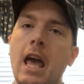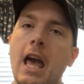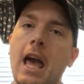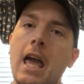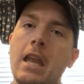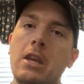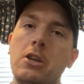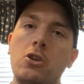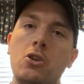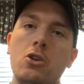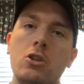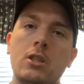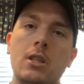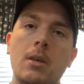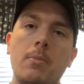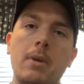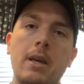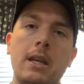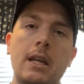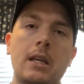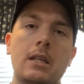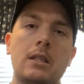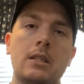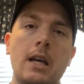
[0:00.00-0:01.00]
and use them
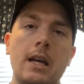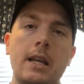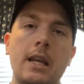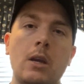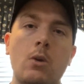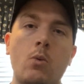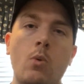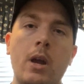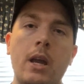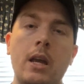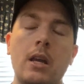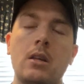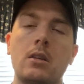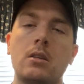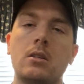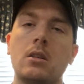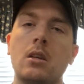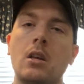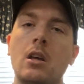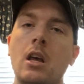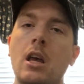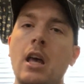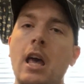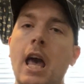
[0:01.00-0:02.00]
in exciting ways.
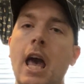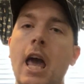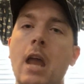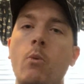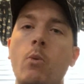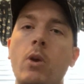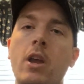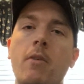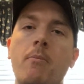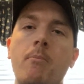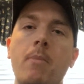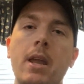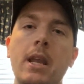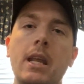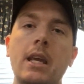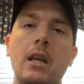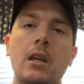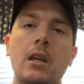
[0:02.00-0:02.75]
And we have many